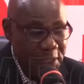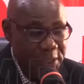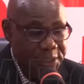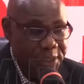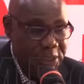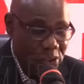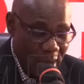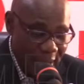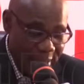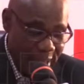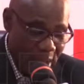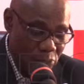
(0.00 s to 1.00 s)
Senator
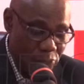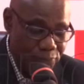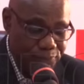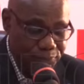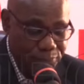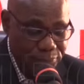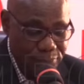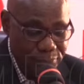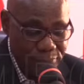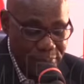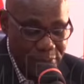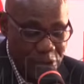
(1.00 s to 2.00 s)

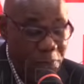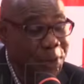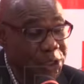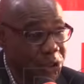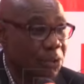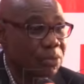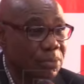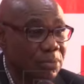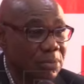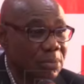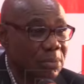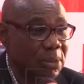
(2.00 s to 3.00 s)
Anyanwu's mission,
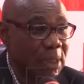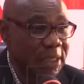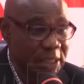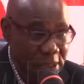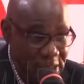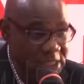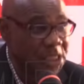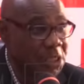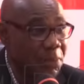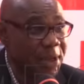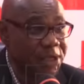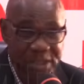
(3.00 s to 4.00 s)
and this is the
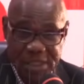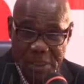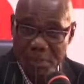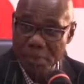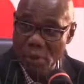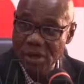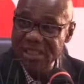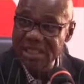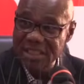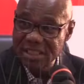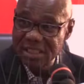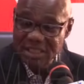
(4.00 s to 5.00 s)
mission, it's
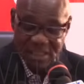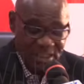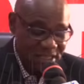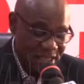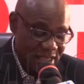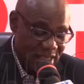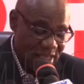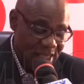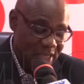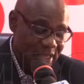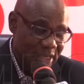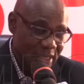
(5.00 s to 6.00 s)
important
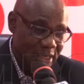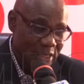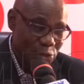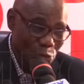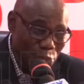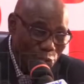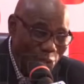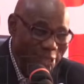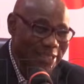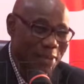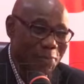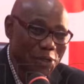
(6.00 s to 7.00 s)
to note
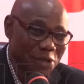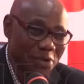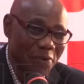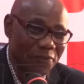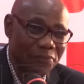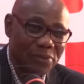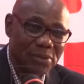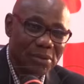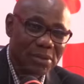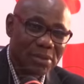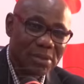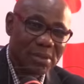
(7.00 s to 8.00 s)
the mission of
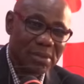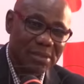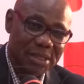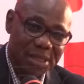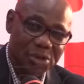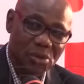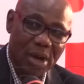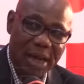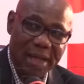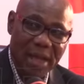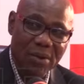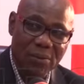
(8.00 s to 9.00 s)
Senator
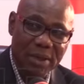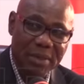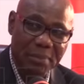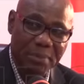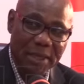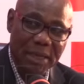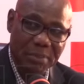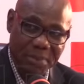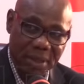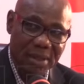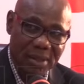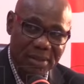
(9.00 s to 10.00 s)
Anyanwu and the
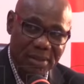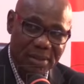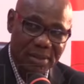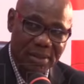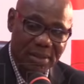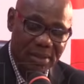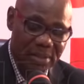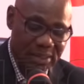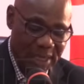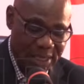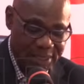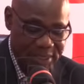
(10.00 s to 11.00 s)
PDP's
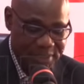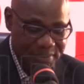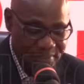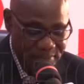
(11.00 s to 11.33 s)
candidate.